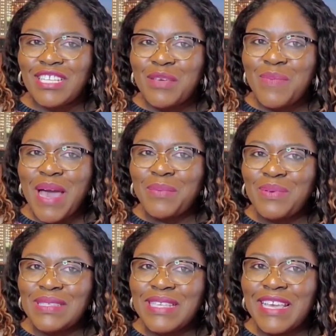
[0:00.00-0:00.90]
The
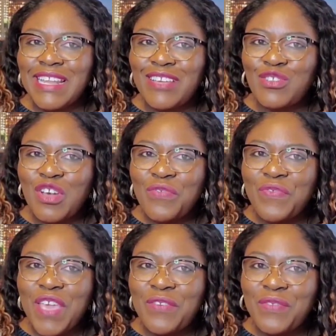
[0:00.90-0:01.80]
Bible says that you are
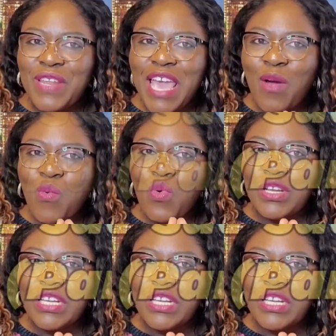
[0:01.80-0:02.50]
fearfully and